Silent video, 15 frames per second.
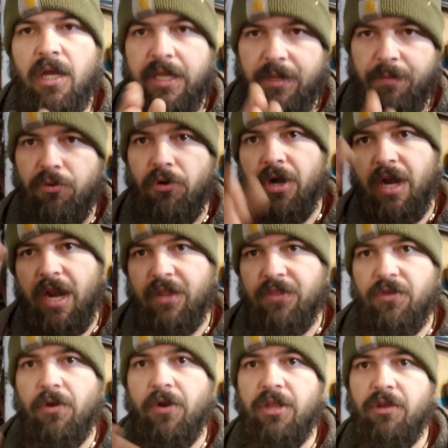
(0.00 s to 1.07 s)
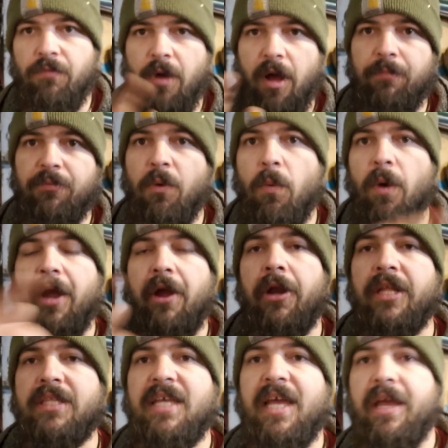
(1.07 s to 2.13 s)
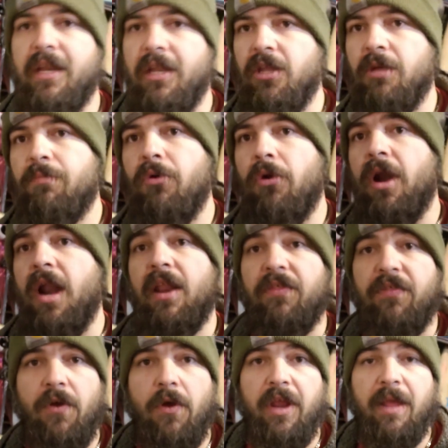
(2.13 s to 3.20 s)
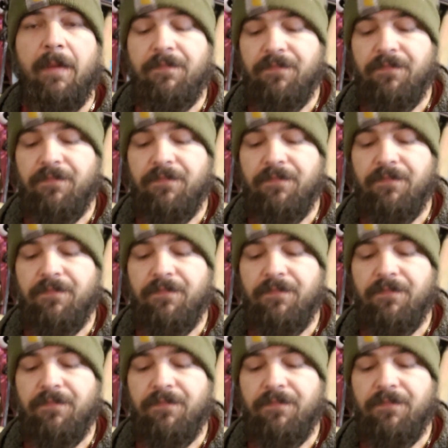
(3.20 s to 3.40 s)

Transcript: you put it on a 30. You up the wire to 10 and you put it on a 30.